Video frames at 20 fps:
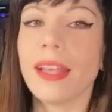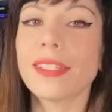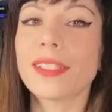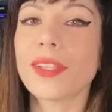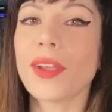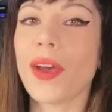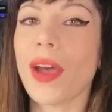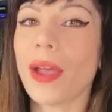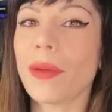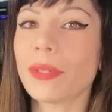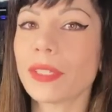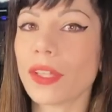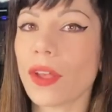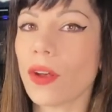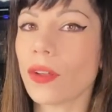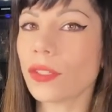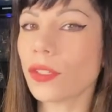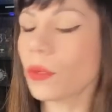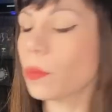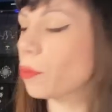so I was
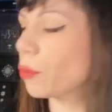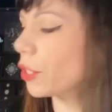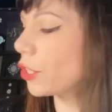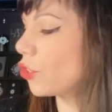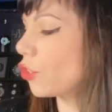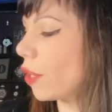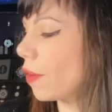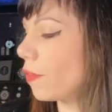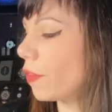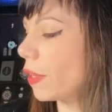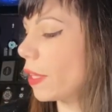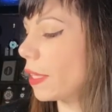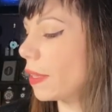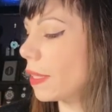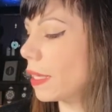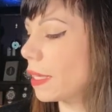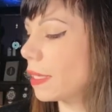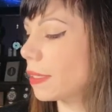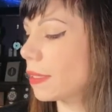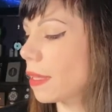also pre-shuffling
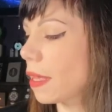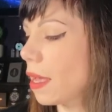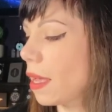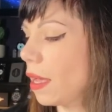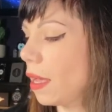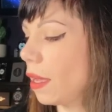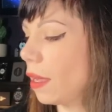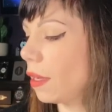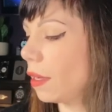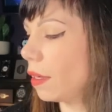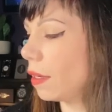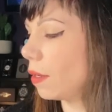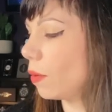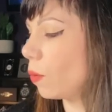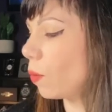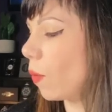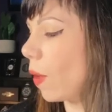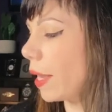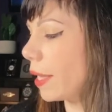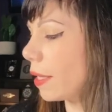these
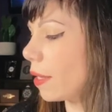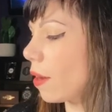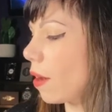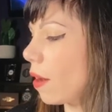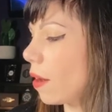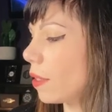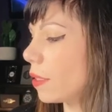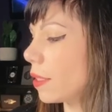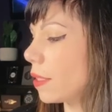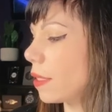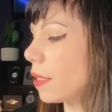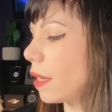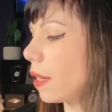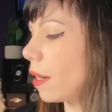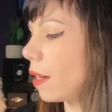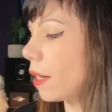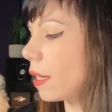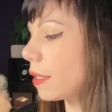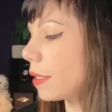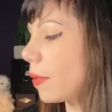white cards
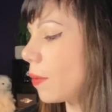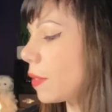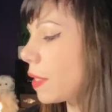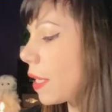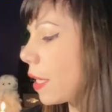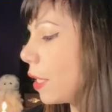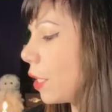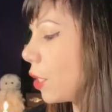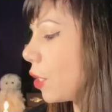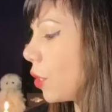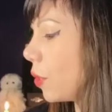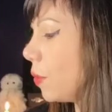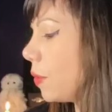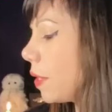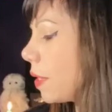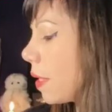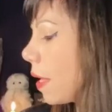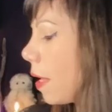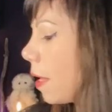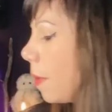here because I was going to
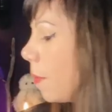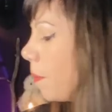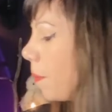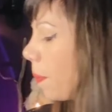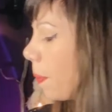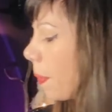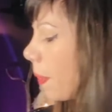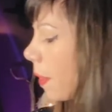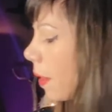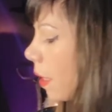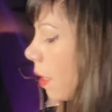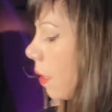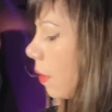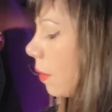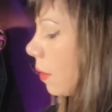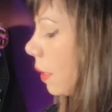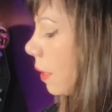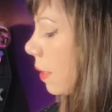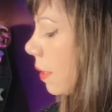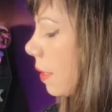use them.
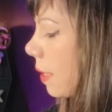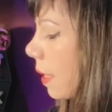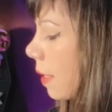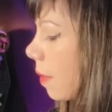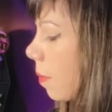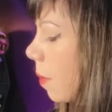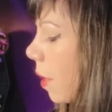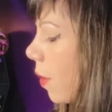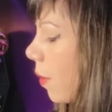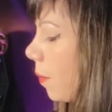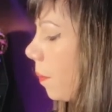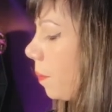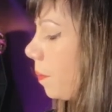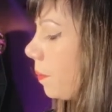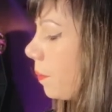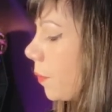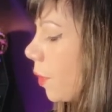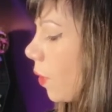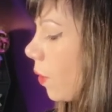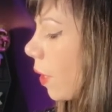Let's take them out.
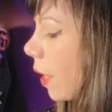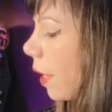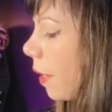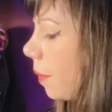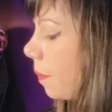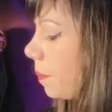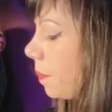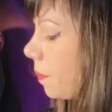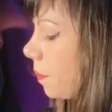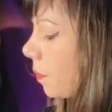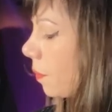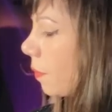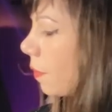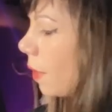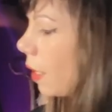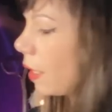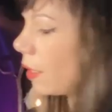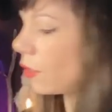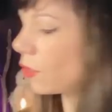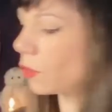Okay.
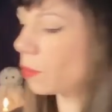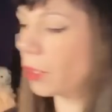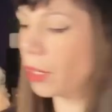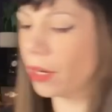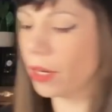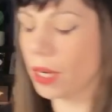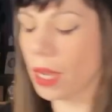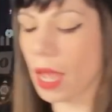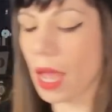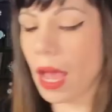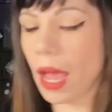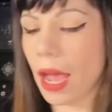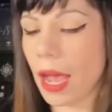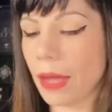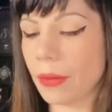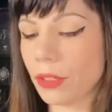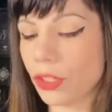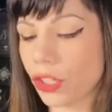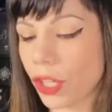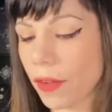Thank you, Spirit.
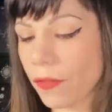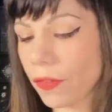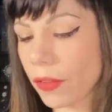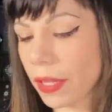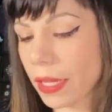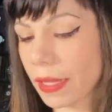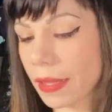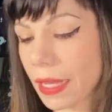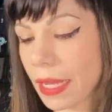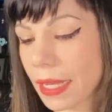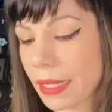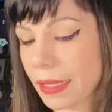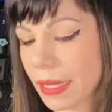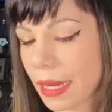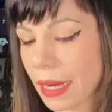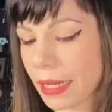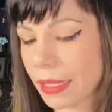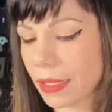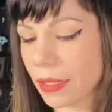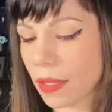I was shuffling these
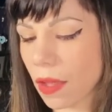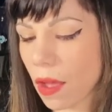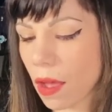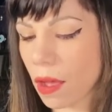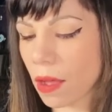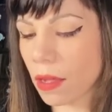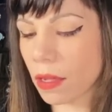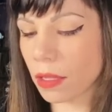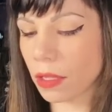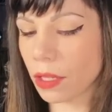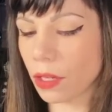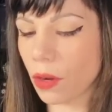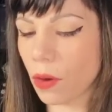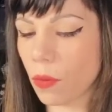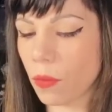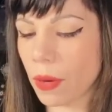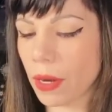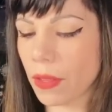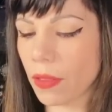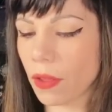and I saw, you know,
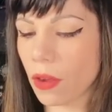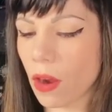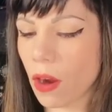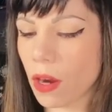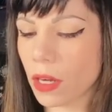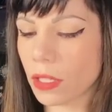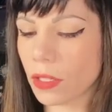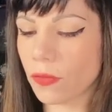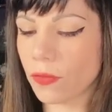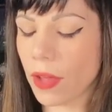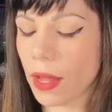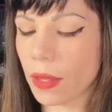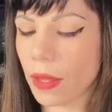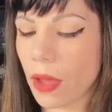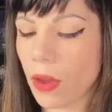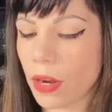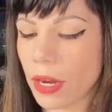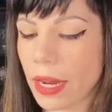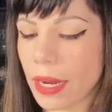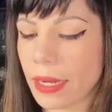one of the cards fell
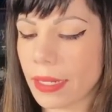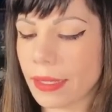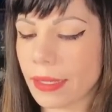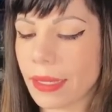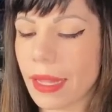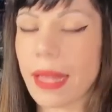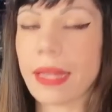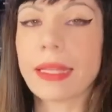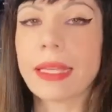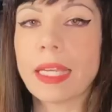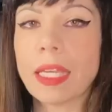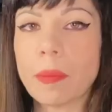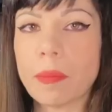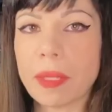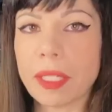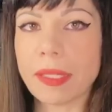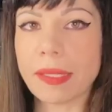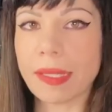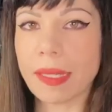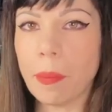out and it said, keep
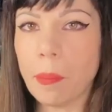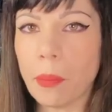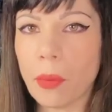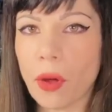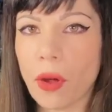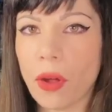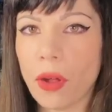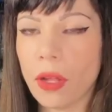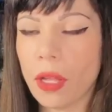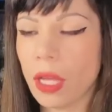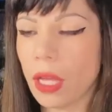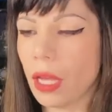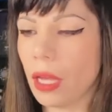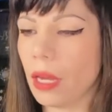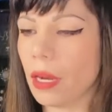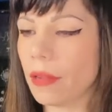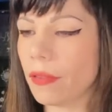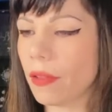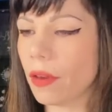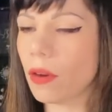it simple.
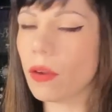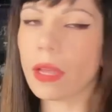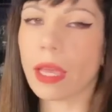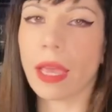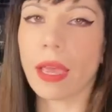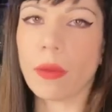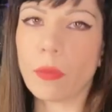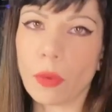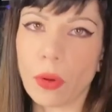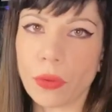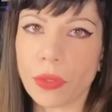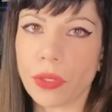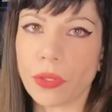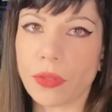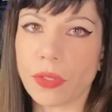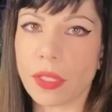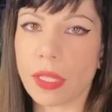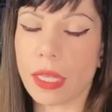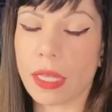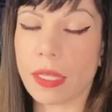And I thought, okay, I won't
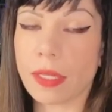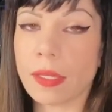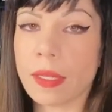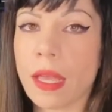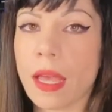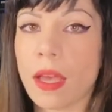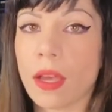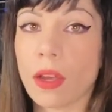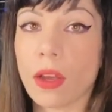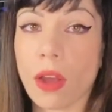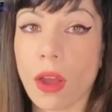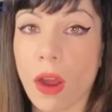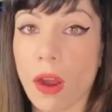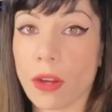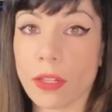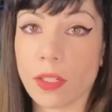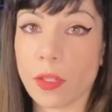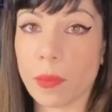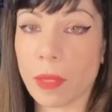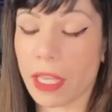use these
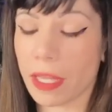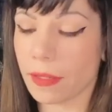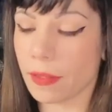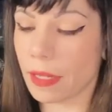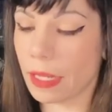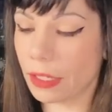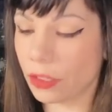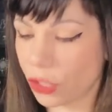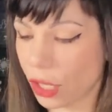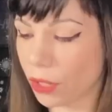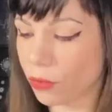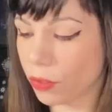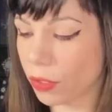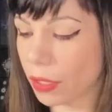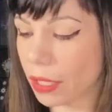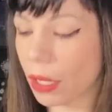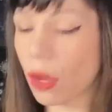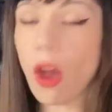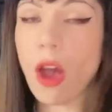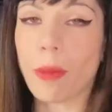cards because they
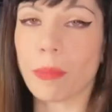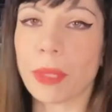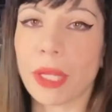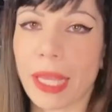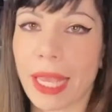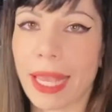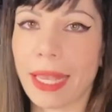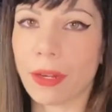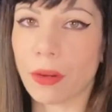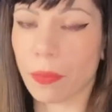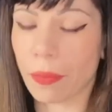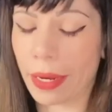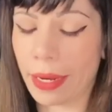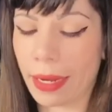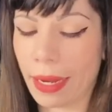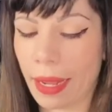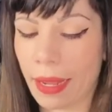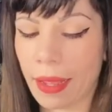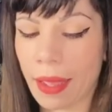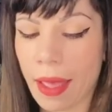generally complicate a
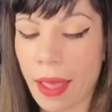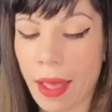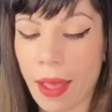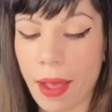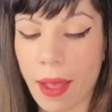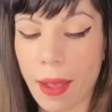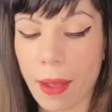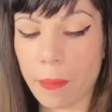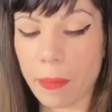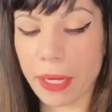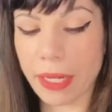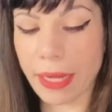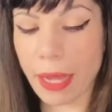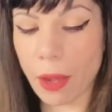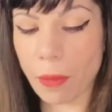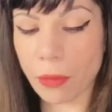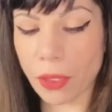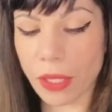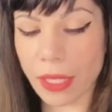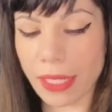reading. Uh, but now
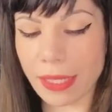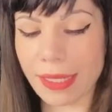I'm looking